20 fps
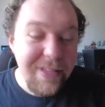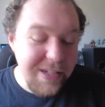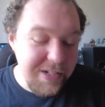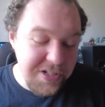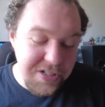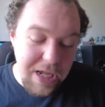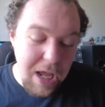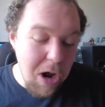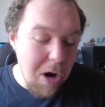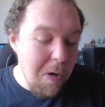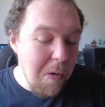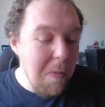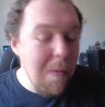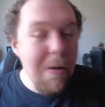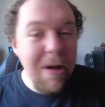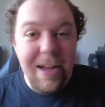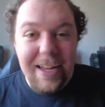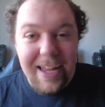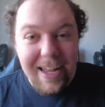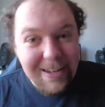So,
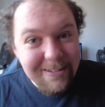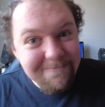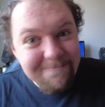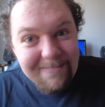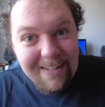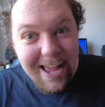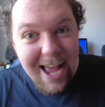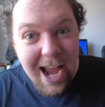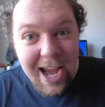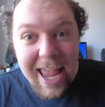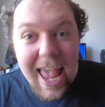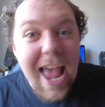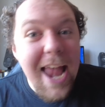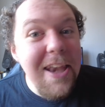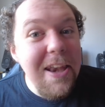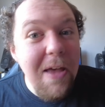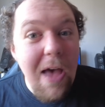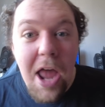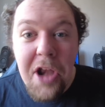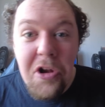
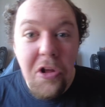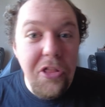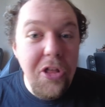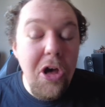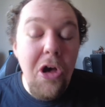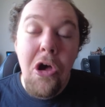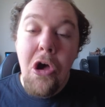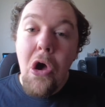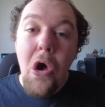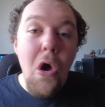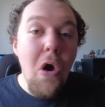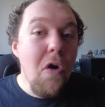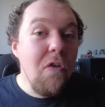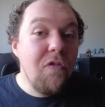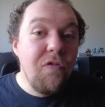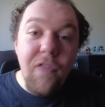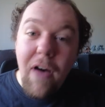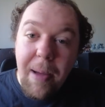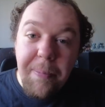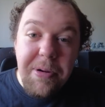again, another
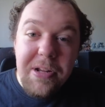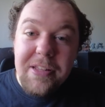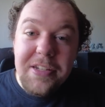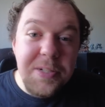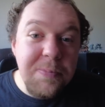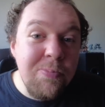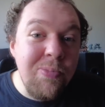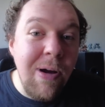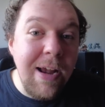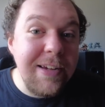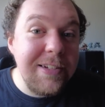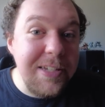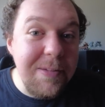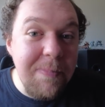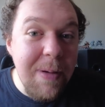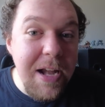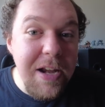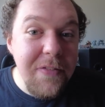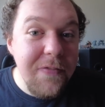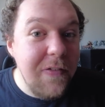fabulous
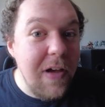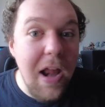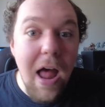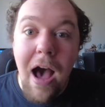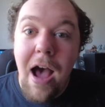Brexit benefit.